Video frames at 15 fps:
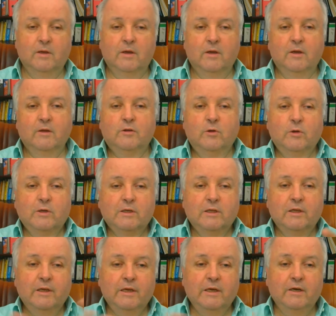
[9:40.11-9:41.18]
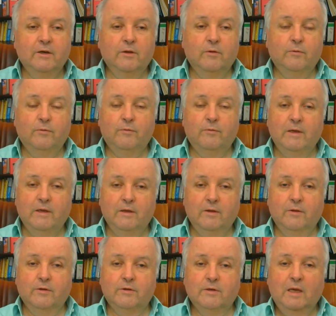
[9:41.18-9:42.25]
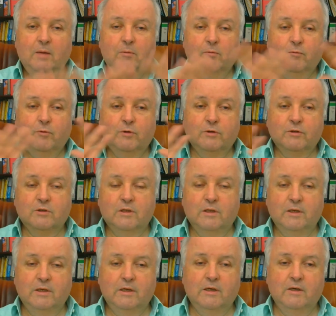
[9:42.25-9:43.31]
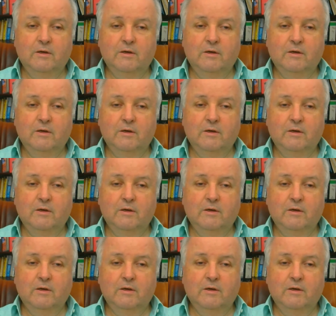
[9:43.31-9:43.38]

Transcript: So he cleared the field, the table was clear,